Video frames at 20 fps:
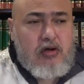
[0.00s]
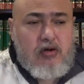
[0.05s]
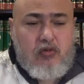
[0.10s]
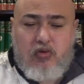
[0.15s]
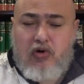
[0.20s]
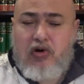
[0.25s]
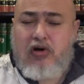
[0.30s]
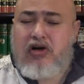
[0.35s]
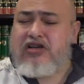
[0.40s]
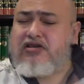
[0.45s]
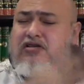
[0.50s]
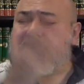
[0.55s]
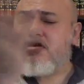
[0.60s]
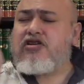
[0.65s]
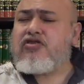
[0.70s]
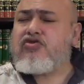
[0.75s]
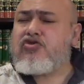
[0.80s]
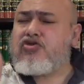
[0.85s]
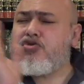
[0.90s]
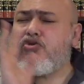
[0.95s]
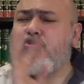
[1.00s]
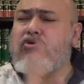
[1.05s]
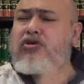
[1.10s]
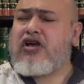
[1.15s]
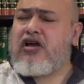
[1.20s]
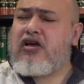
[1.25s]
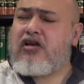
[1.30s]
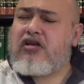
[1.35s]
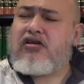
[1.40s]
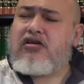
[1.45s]
Well, isn't it true
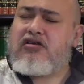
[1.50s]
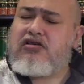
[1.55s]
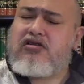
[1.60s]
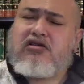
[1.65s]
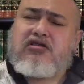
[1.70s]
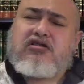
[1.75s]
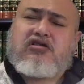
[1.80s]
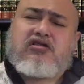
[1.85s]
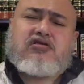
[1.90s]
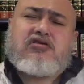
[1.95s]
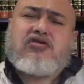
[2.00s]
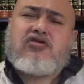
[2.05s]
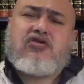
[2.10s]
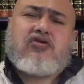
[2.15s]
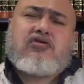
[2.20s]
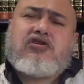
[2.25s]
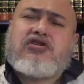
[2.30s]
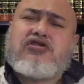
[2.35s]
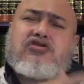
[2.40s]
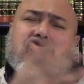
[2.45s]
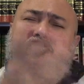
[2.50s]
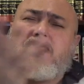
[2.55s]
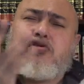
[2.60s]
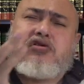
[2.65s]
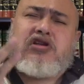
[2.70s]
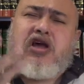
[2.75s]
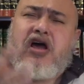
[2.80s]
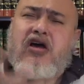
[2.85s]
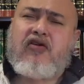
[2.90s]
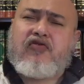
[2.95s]
that he just, he
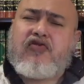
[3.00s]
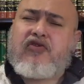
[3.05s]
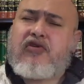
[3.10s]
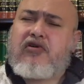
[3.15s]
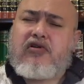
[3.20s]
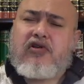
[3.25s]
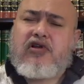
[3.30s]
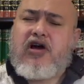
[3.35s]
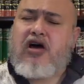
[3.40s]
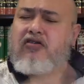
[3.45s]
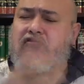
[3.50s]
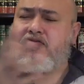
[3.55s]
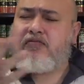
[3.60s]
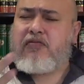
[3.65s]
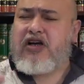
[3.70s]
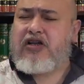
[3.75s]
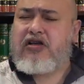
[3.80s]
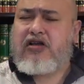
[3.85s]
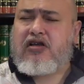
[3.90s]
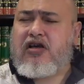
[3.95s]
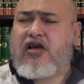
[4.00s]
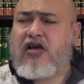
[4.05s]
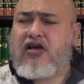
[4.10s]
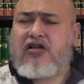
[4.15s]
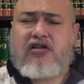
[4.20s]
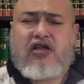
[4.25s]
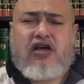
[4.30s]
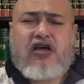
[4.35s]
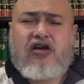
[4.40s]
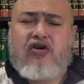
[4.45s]
sold out for a lot of money
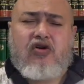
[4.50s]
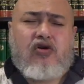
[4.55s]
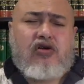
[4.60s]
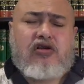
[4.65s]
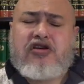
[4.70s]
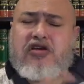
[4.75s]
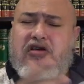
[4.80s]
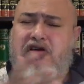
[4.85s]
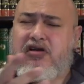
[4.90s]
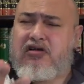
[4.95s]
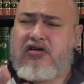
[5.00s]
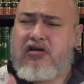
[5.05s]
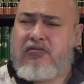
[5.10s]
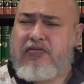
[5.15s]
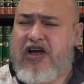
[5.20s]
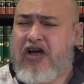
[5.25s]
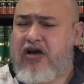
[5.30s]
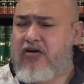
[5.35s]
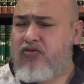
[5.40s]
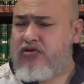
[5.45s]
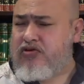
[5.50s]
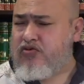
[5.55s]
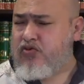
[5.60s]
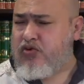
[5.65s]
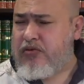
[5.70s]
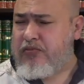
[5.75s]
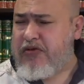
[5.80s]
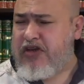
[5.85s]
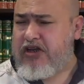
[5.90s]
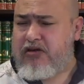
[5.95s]
and that all he cared about was
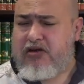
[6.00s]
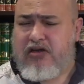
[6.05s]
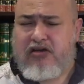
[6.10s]
women,